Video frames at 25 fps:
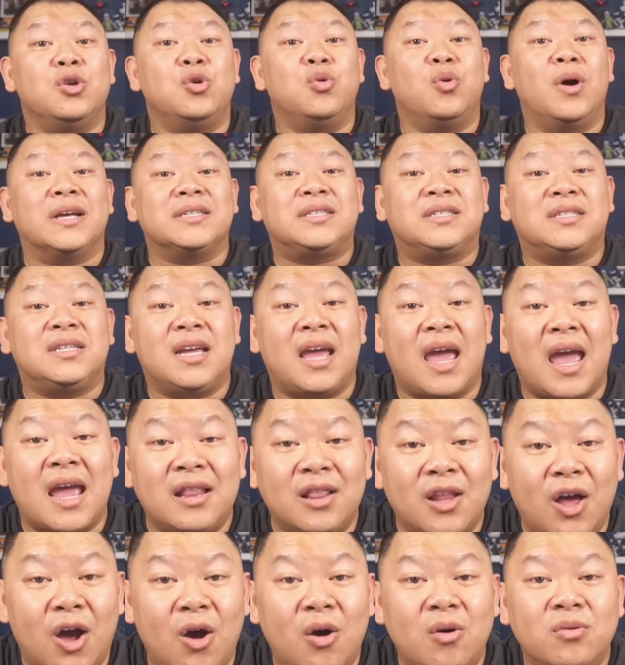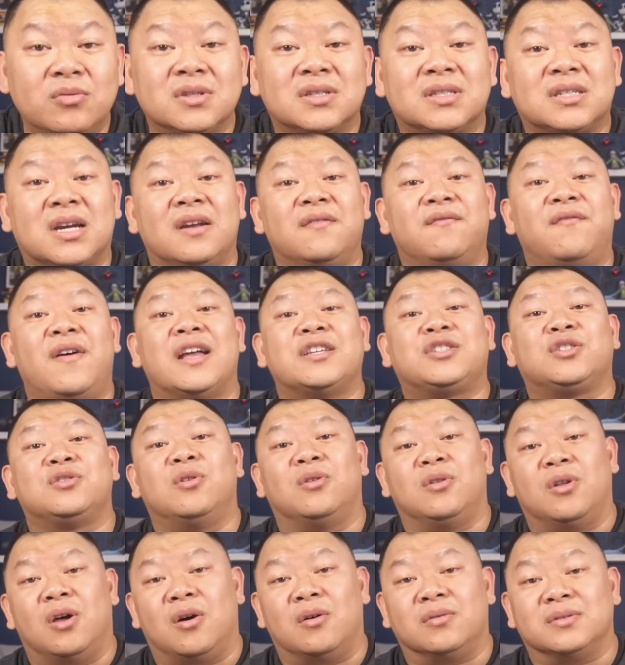USDA loans,
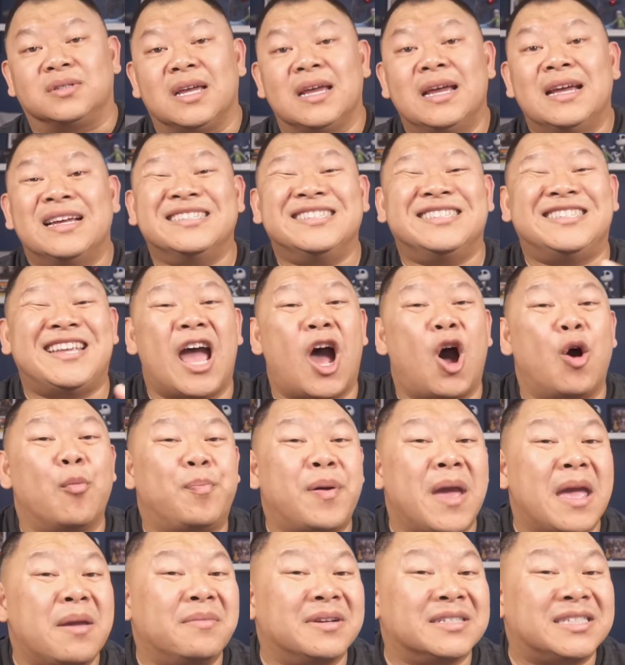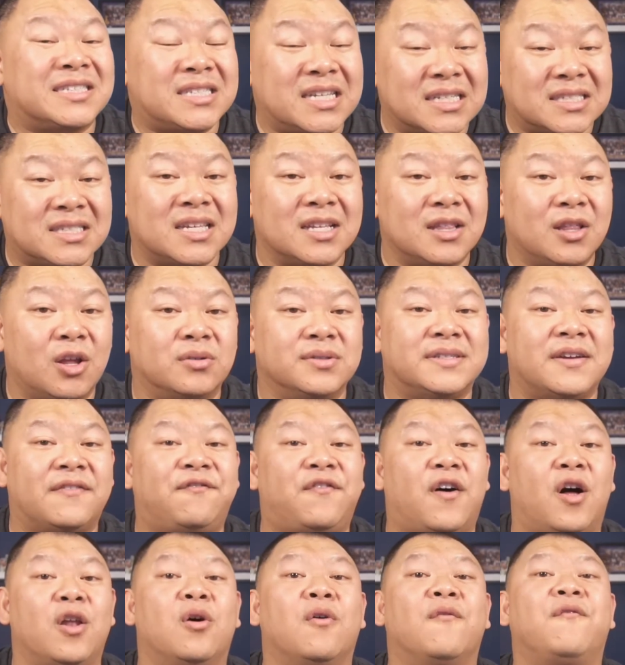conventional loans, down payment assistance loans
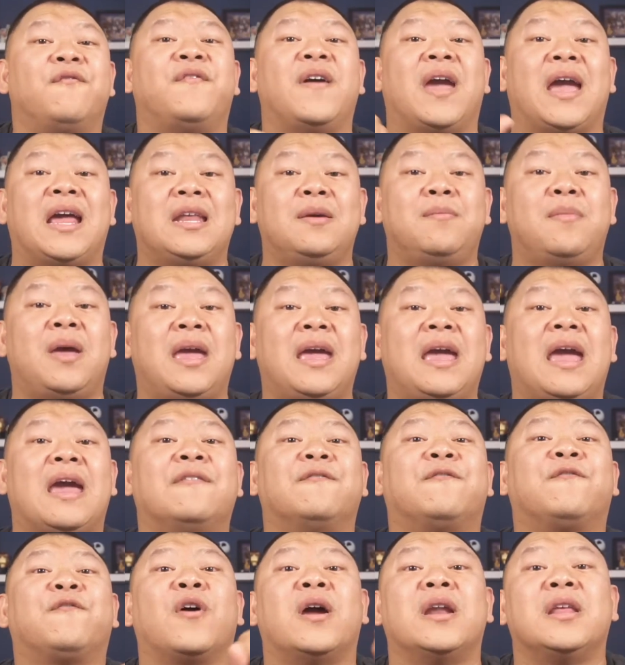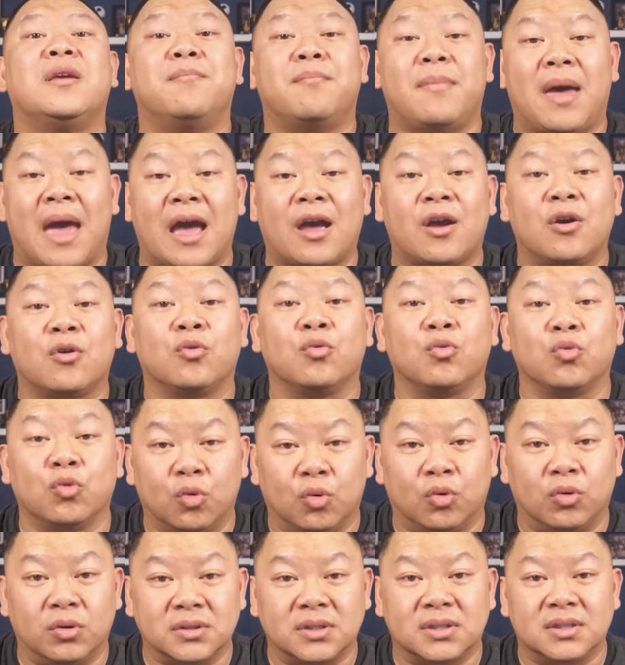that follow Fannie Mae and Freddie Mac
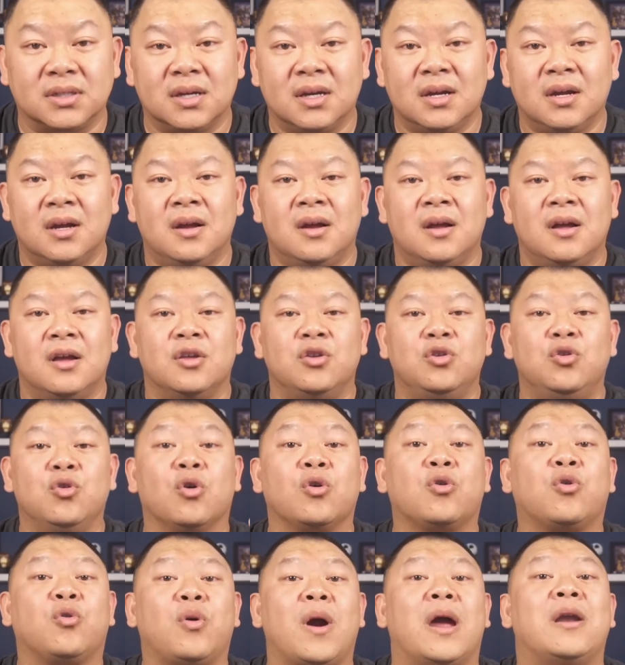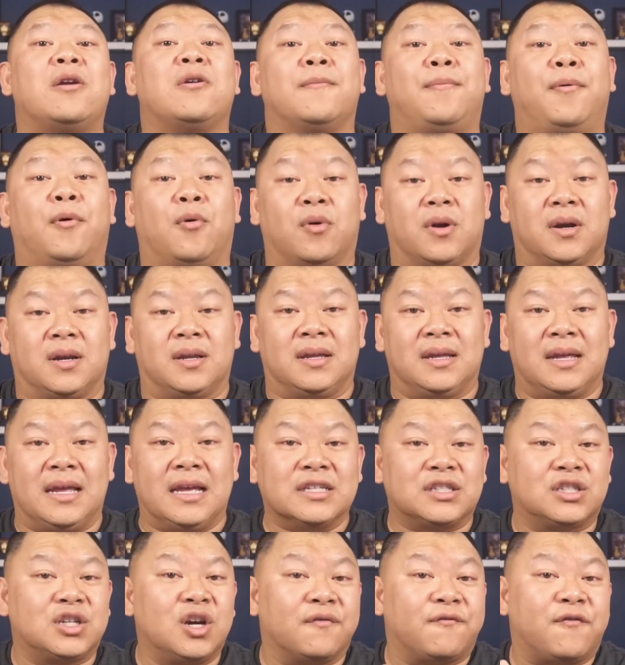rules. Your credit report
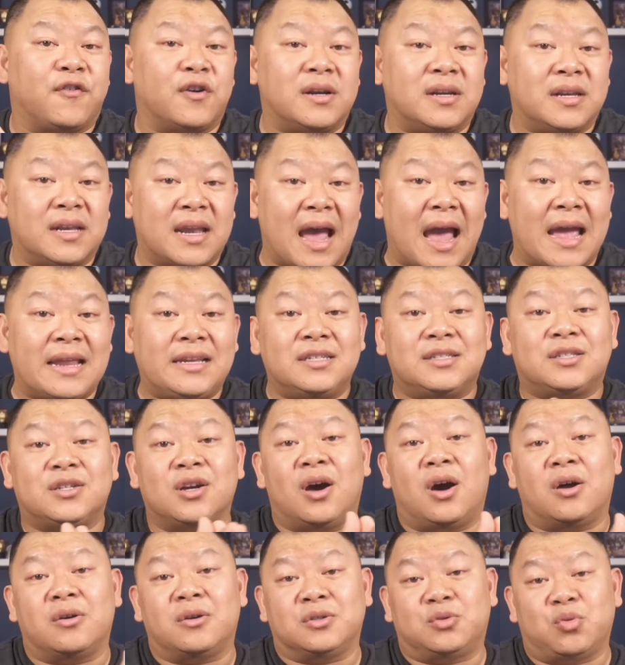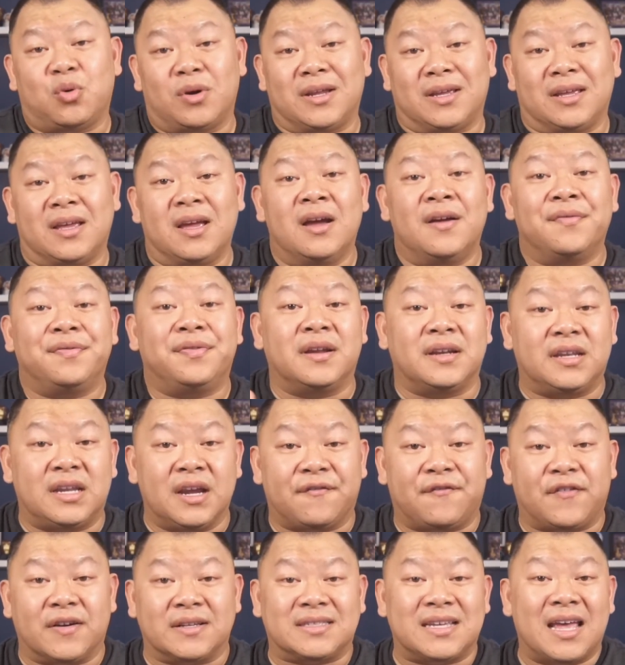is good for 90 to 120. The
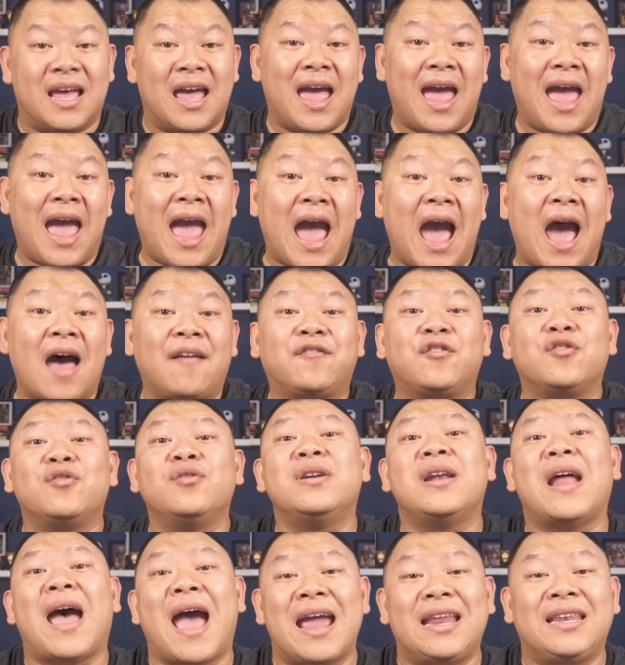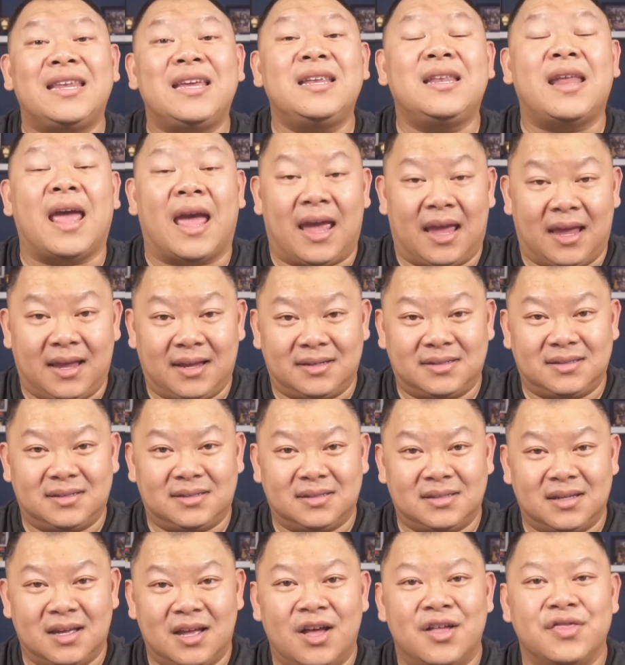difference, after 90
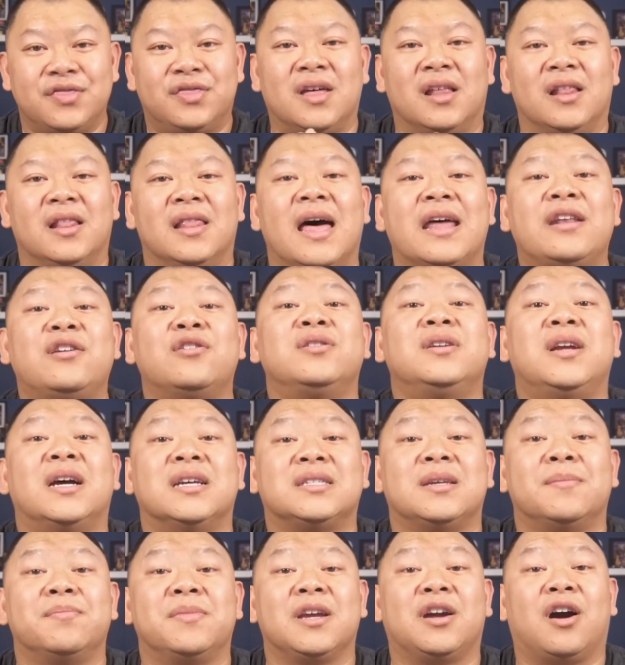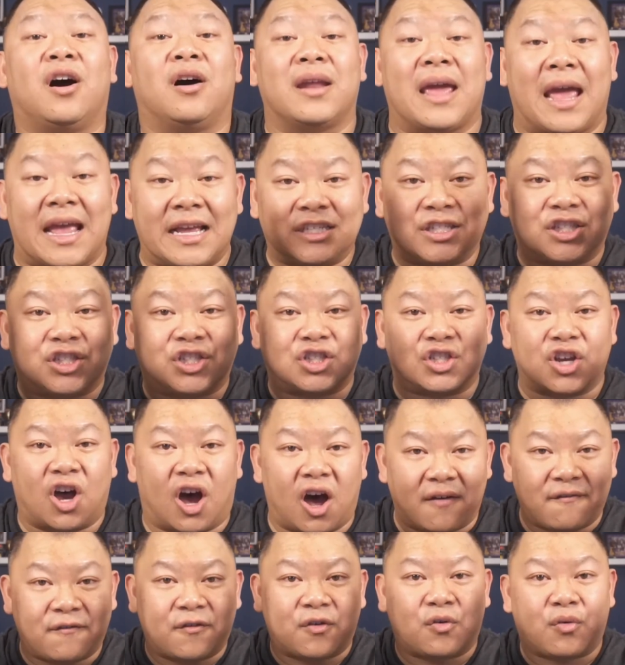days, the lender does something called a
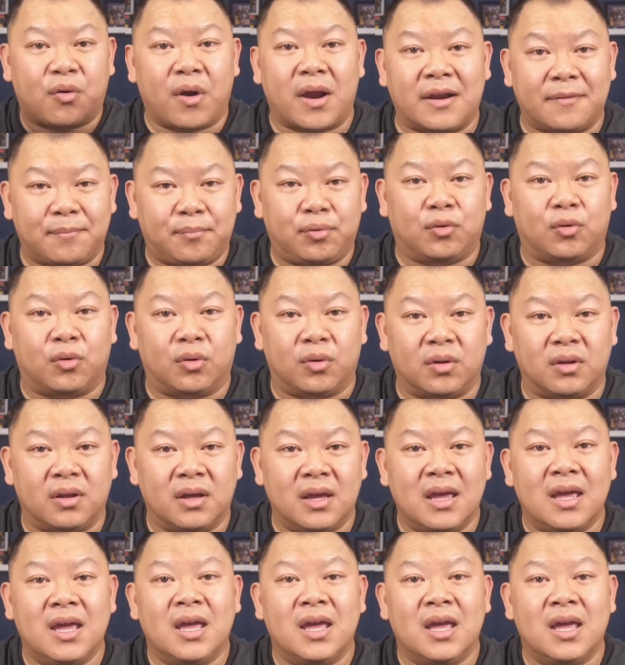soft credit pull.